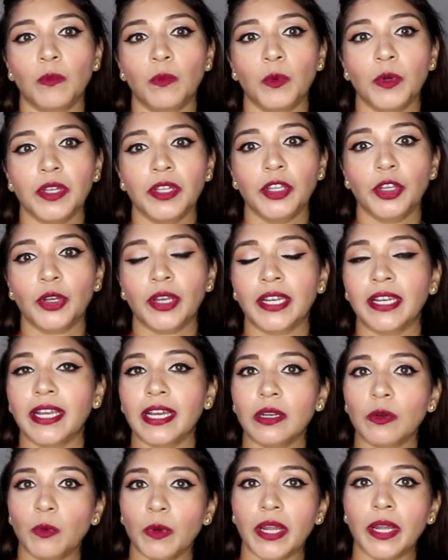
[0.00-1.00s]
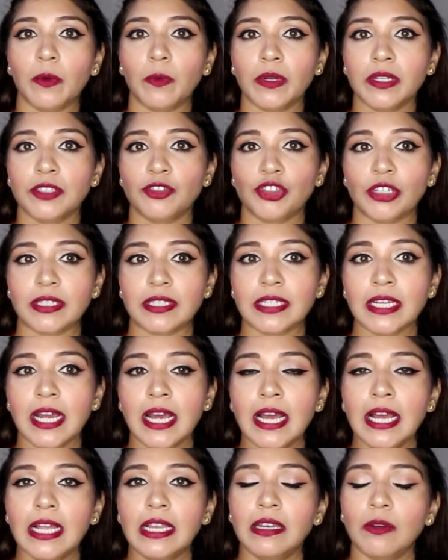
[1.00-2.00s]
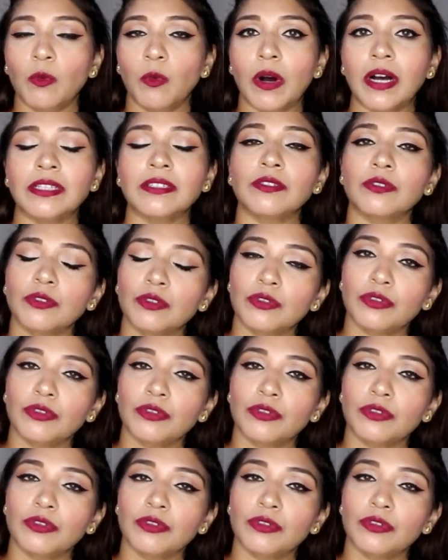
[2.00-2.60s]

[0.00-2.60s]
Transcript: You can get away with just one